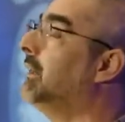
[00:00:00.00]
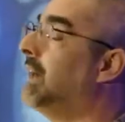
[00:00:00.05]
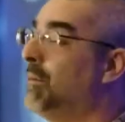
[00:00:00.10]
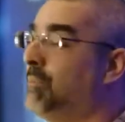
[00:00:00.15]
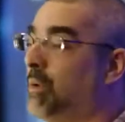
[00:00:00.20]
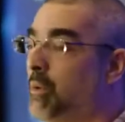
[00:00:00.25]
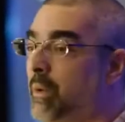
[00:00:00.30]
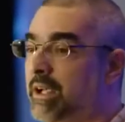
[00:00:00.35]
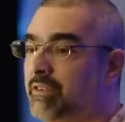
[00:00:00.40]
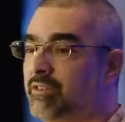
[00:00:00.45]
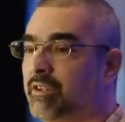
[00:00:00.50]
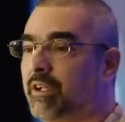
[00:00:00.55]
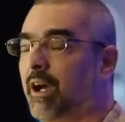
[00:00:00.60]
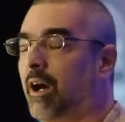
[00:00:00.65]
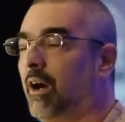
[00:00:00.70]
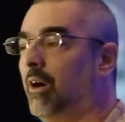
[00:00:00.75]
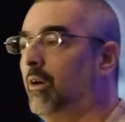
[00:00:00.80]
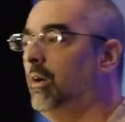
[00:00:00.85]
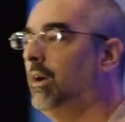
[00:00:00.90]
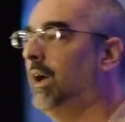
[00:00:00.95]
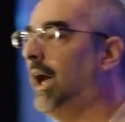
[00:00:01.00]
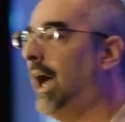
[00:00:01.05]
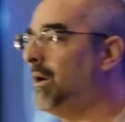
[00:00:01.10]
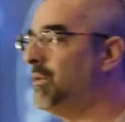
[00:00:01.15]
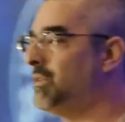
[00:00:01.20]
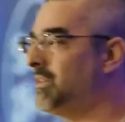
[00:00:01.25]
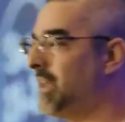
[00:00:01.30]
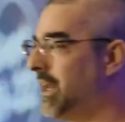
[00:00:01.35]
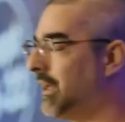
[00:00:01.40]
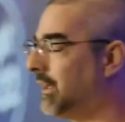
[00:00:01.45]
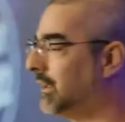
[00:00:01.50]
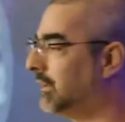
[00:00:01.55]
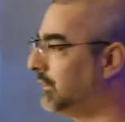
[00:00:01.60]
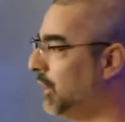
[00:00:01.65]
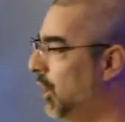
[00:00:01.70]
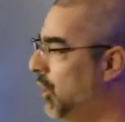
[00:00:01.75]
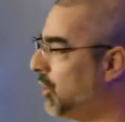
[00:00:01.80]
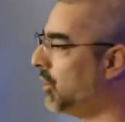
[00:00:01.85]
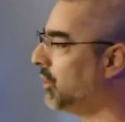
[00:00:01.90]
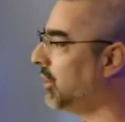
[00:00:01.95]
A couple weeks ago, I was at a
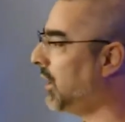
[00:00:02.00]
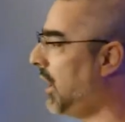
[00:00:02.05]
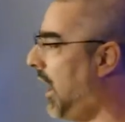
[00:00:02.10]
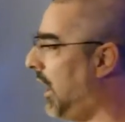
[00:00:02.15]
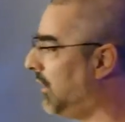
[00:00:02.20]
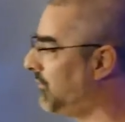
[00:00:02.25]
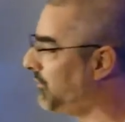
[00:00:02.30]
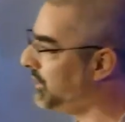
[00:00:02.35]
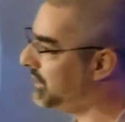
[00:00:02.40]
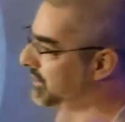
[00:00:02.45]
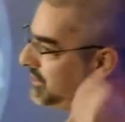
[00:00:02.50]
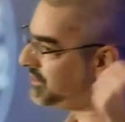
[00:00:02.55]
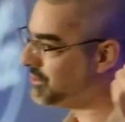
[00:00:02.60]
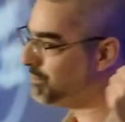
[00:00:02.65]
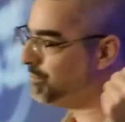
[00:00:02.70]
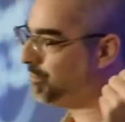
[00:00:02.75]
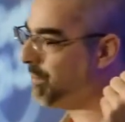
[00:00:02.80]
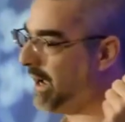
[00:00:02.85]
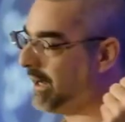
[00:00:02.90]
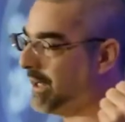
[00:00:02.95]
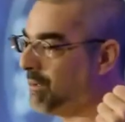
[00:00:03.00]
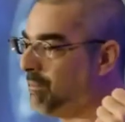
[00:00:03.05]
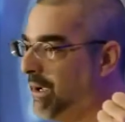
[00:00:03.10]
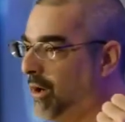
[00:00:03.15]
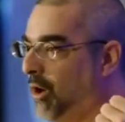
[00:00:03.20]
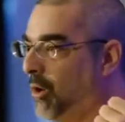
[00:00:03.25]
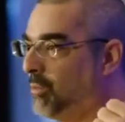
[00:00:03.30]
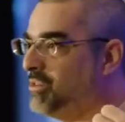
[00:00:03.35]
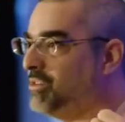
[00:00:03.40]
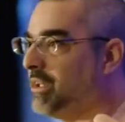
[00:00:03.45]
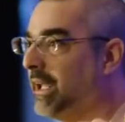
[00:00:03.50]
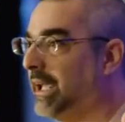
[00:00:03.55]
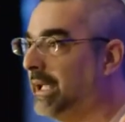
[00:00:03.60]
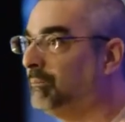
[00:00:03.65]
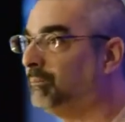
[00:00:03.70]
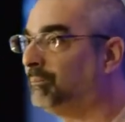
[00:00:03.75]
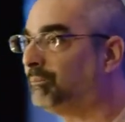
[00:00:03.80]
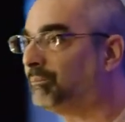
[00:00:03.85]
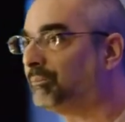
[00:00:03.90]
local conference back in my home state.